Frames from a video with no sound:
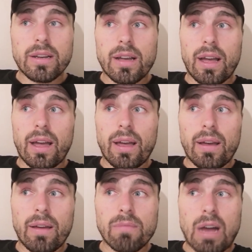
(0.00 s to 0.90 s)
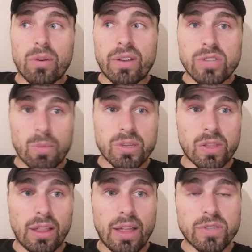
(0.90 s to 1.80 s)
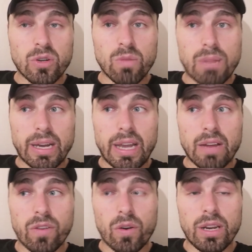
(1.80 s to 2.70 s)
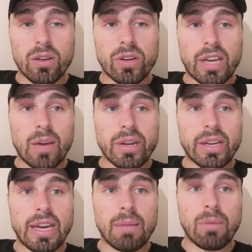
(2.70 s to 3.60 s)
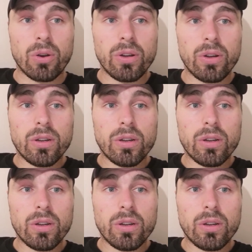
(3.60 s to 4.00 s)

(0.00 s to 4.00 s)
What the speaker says: I would have Thomas on the left to come back in. I thought he did okay when he came on.